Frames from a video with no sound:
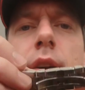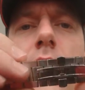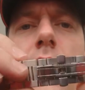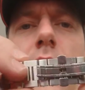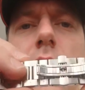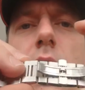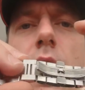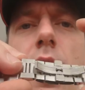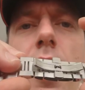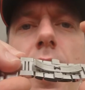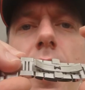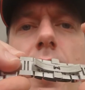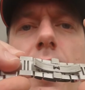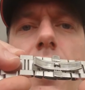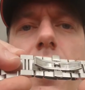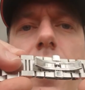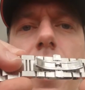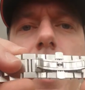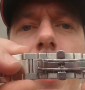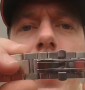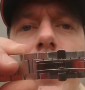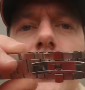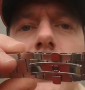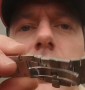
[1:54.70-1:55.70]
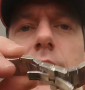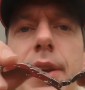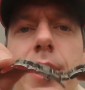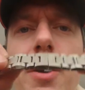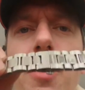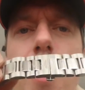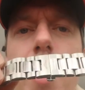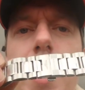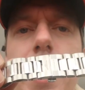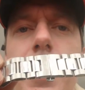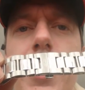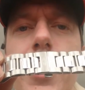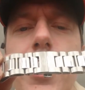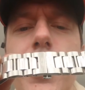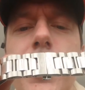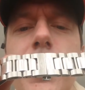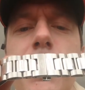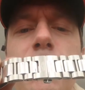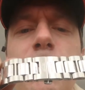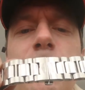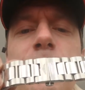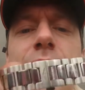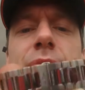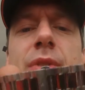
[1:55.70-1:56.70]
click. Actually quite
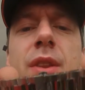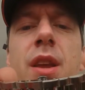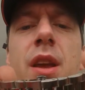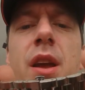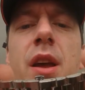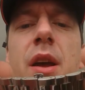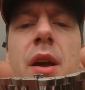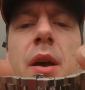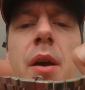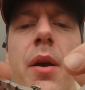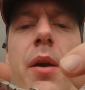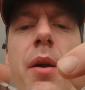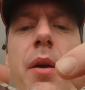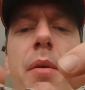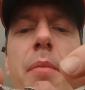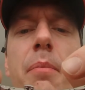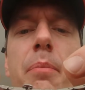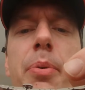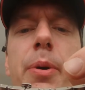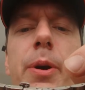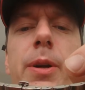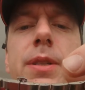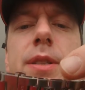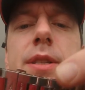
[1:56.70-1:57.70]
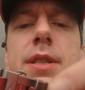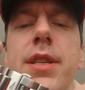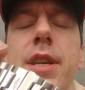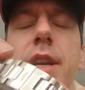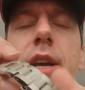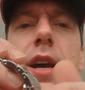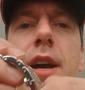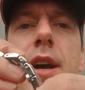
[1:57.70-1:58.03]
good, but